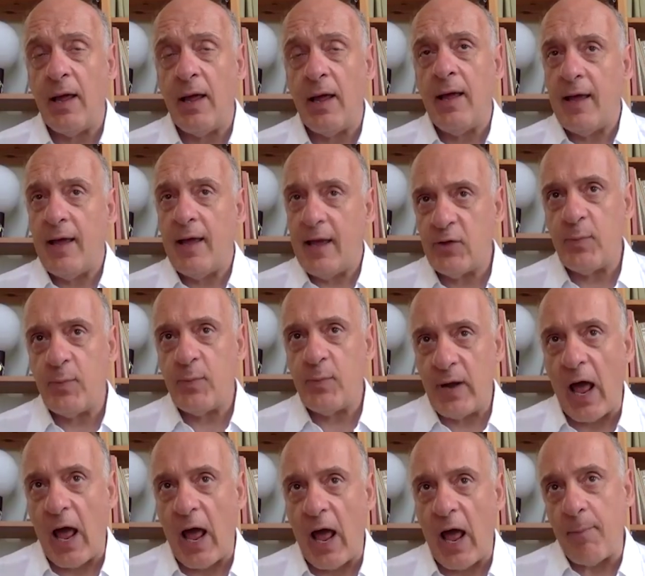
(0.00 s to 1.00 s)
has been
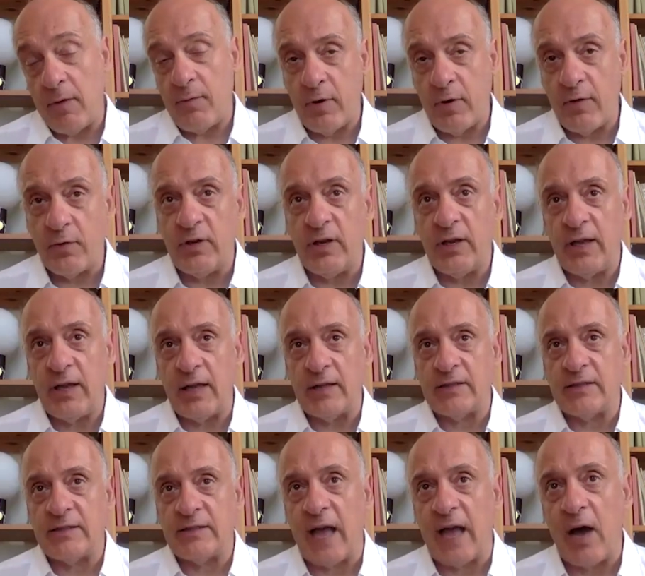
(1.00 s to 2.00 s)
happening for a few
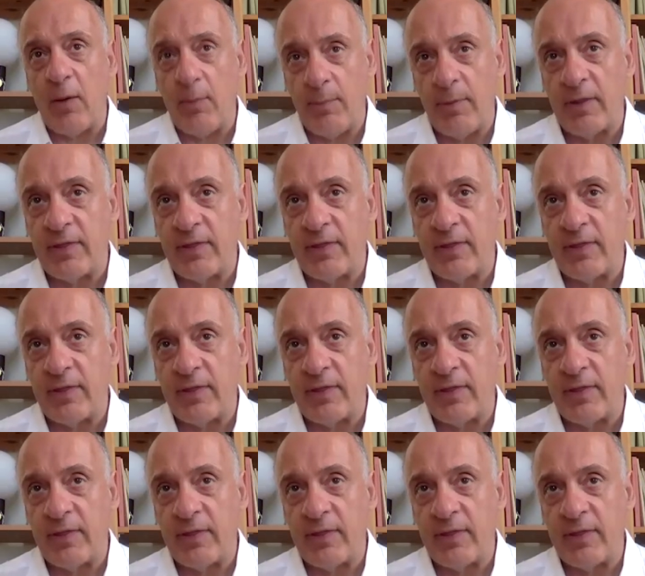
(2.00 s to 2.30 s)
decades now,